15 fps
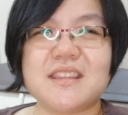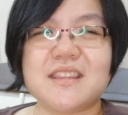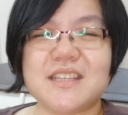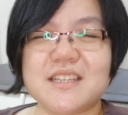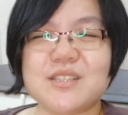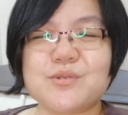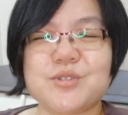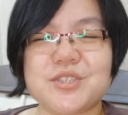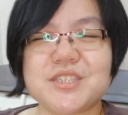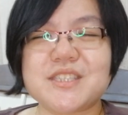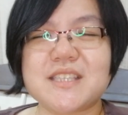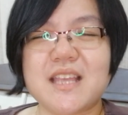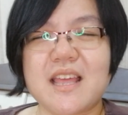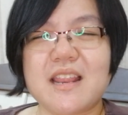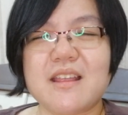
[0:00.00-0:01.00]
things were
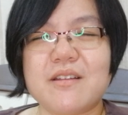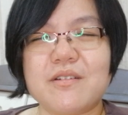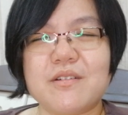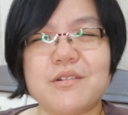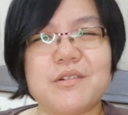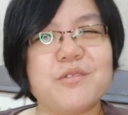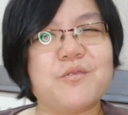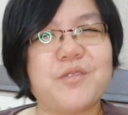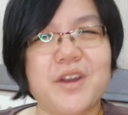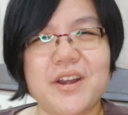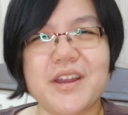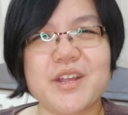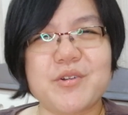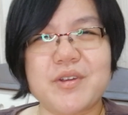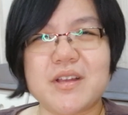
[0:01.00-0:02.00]
just getting
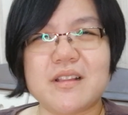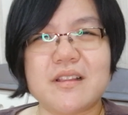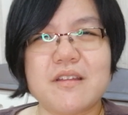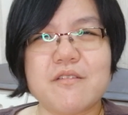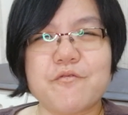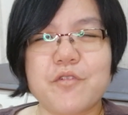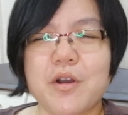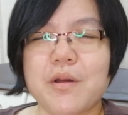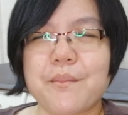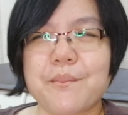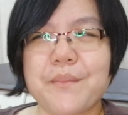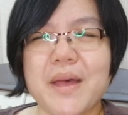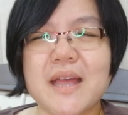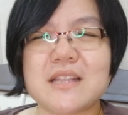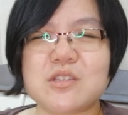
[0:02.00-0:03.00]
very quickly
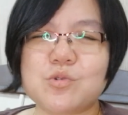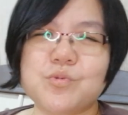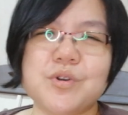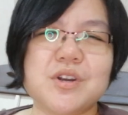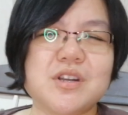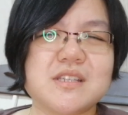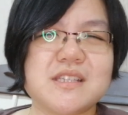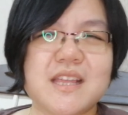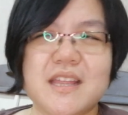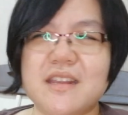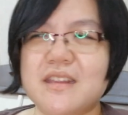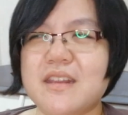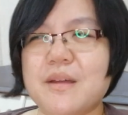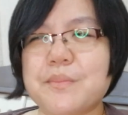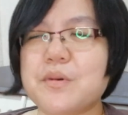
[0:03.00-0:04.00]
from bad to worse, and
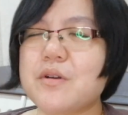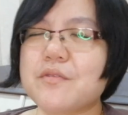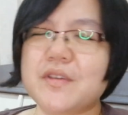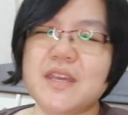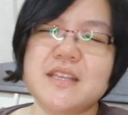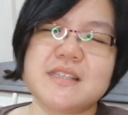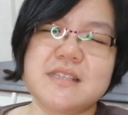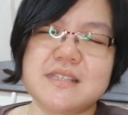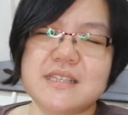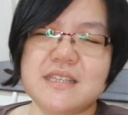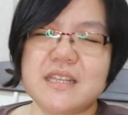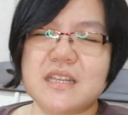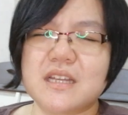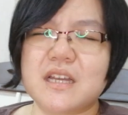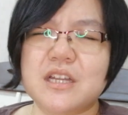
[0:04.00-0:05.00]
the number of cases in
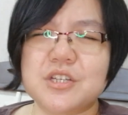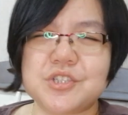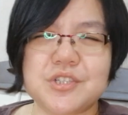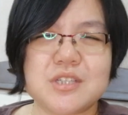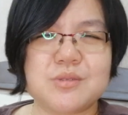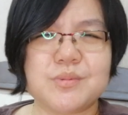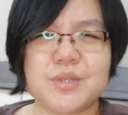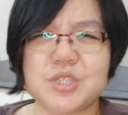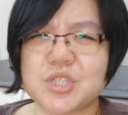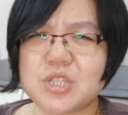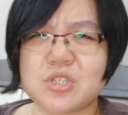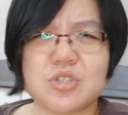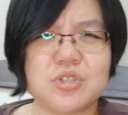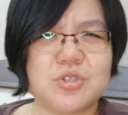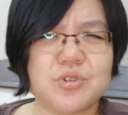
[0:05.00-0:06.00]
other countries were
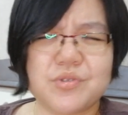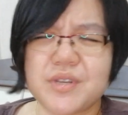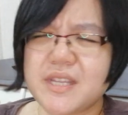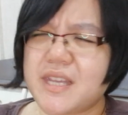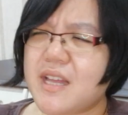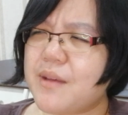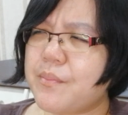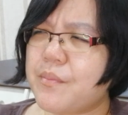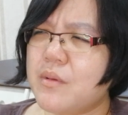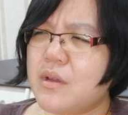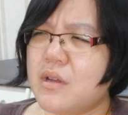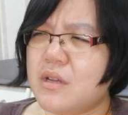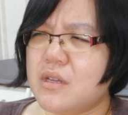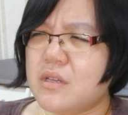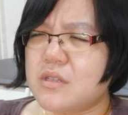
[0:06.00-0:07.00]
just shooting up
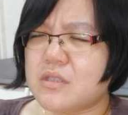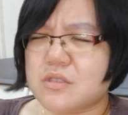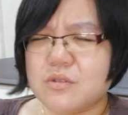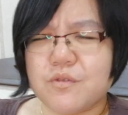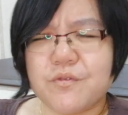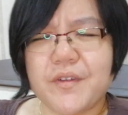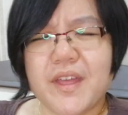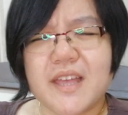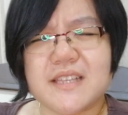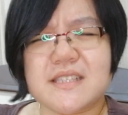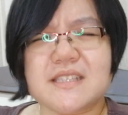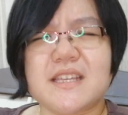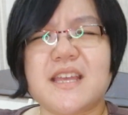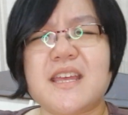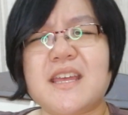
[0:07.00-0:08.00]
so
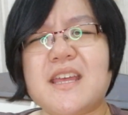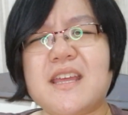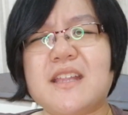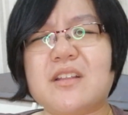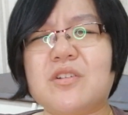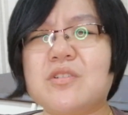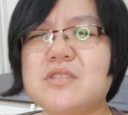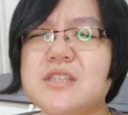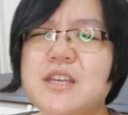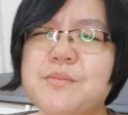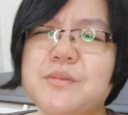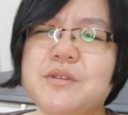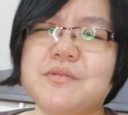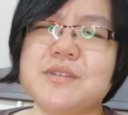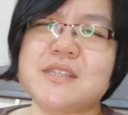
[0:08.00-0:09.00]
fast, and
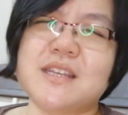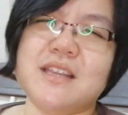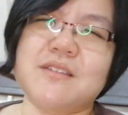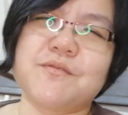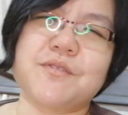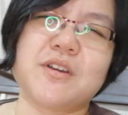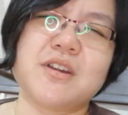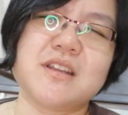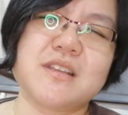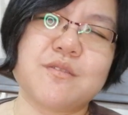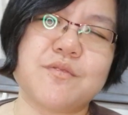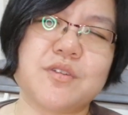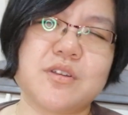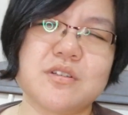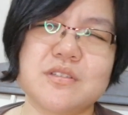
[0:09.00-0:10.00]
containment was getting very
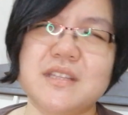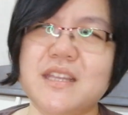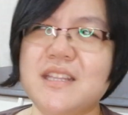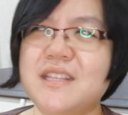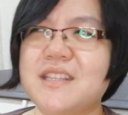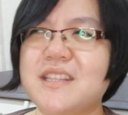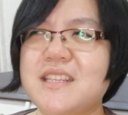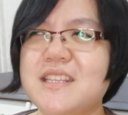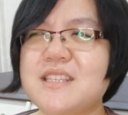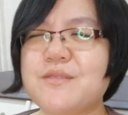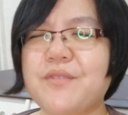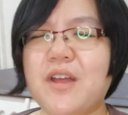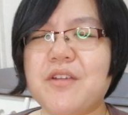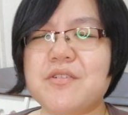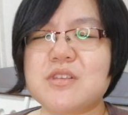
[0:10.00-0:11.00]
difficult, and this
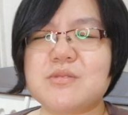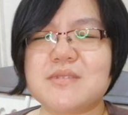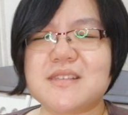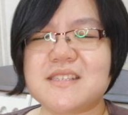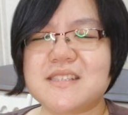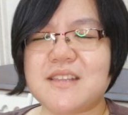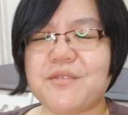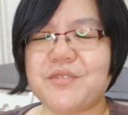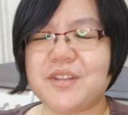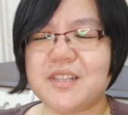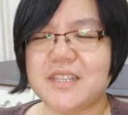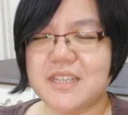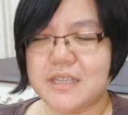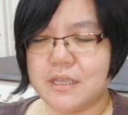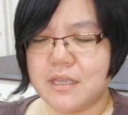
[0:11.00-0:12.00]
virus was
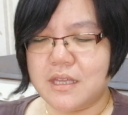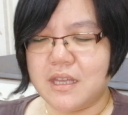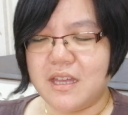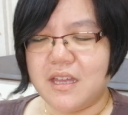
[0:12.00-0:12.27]
definitely